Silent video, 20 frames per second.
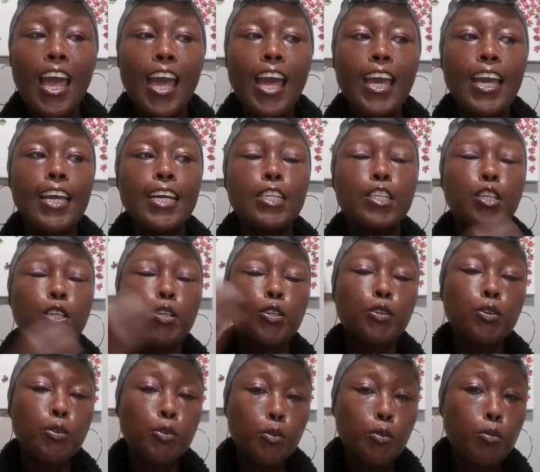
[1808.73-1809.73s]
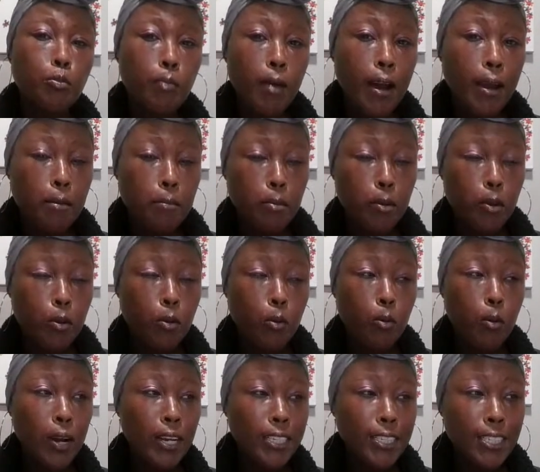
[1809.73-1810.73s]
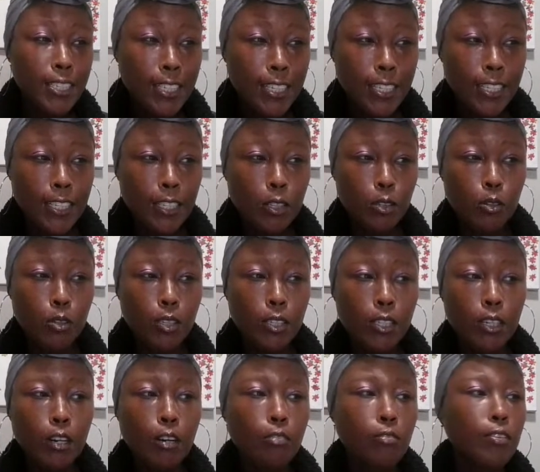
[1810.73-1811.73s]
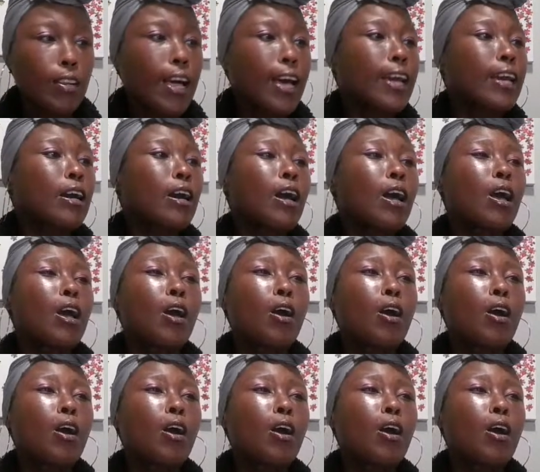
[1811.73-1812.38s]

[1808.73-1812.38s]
and you might be questioning yourself, like,